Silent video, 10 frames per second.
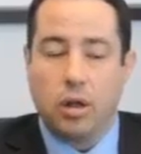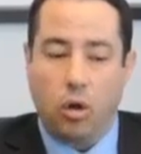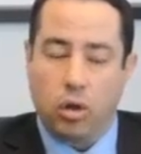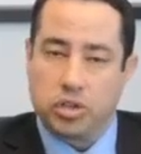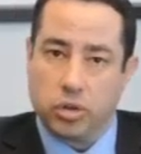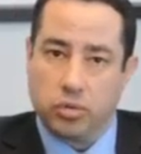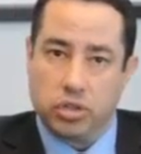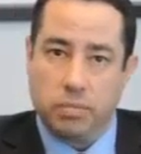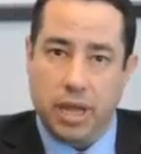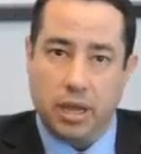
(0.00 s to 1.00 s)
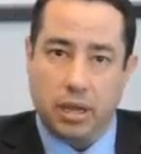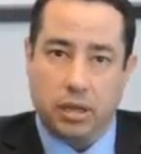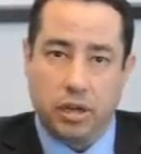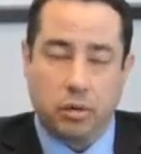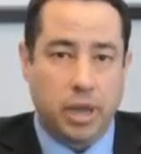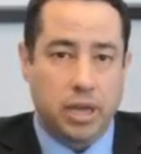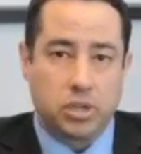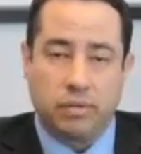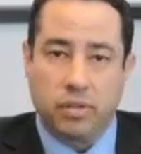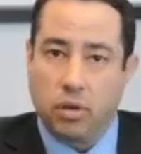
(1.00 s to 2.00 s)
also to make it clear based
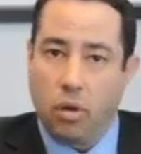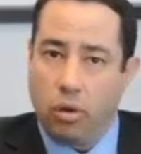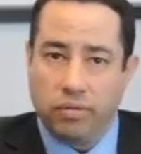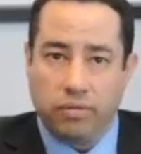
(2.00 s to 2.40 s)
off of the old